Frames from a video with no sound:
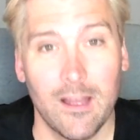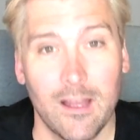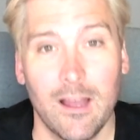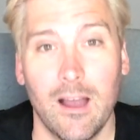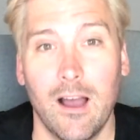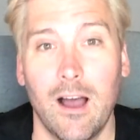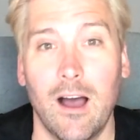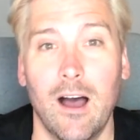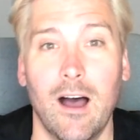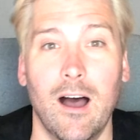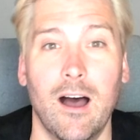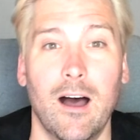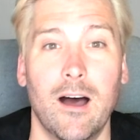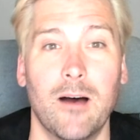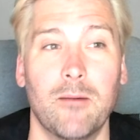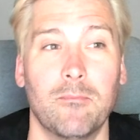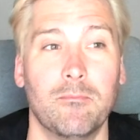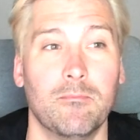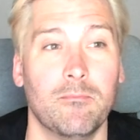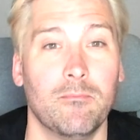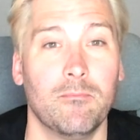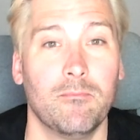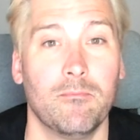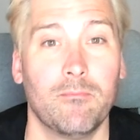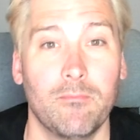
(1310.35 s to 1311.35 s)
I
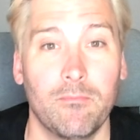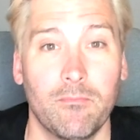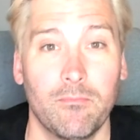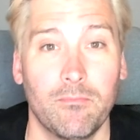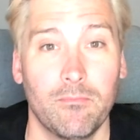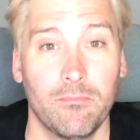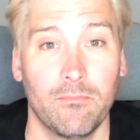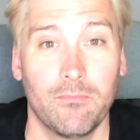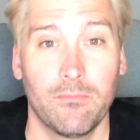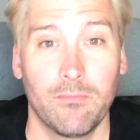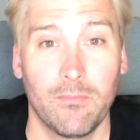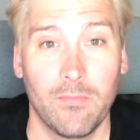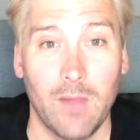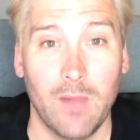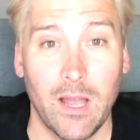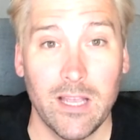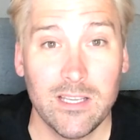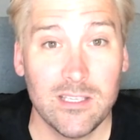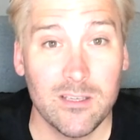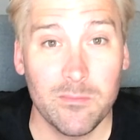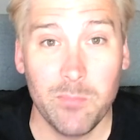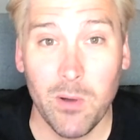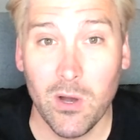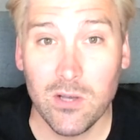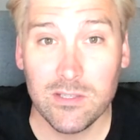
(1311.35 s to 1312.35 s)

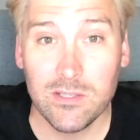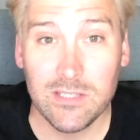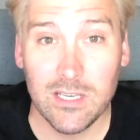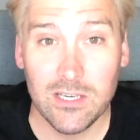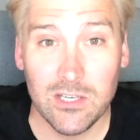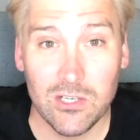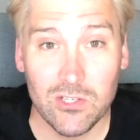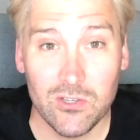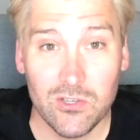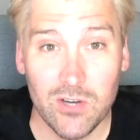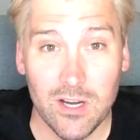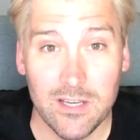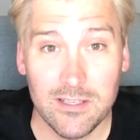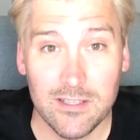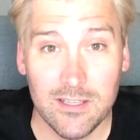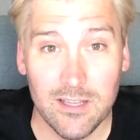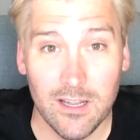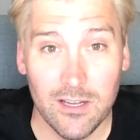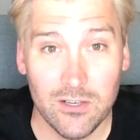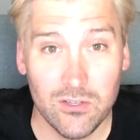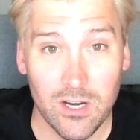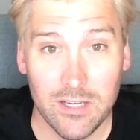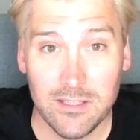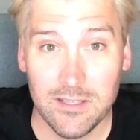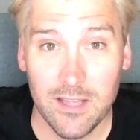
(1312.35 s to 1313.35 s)
suppose I should
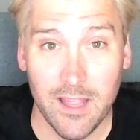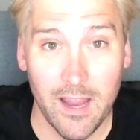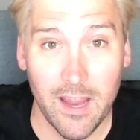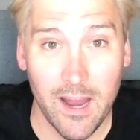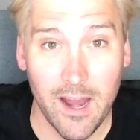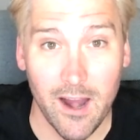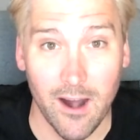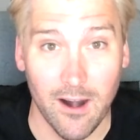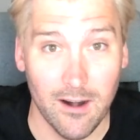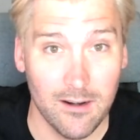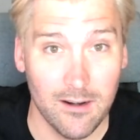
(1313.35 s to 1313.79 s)
address the hair.